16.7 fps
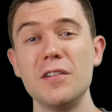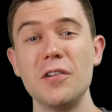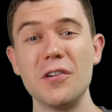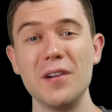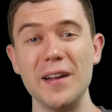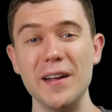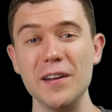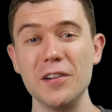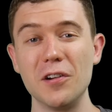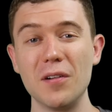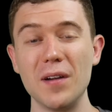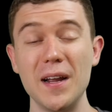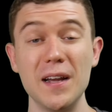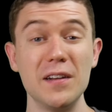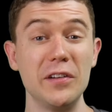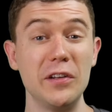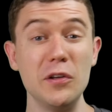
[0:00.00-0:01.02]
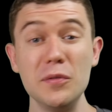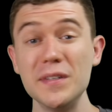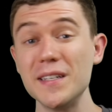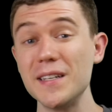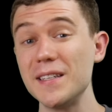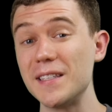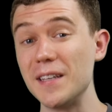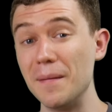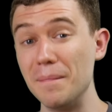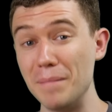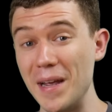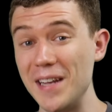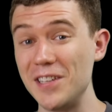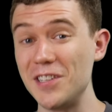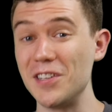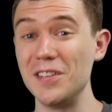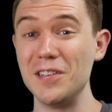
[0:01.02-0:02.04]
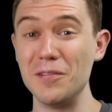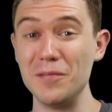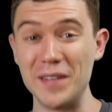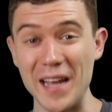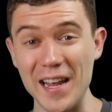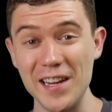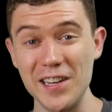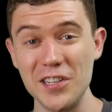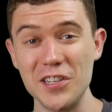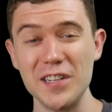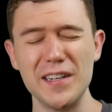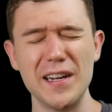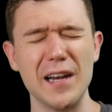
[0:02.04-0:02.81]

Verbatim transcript: our integrand using summation notation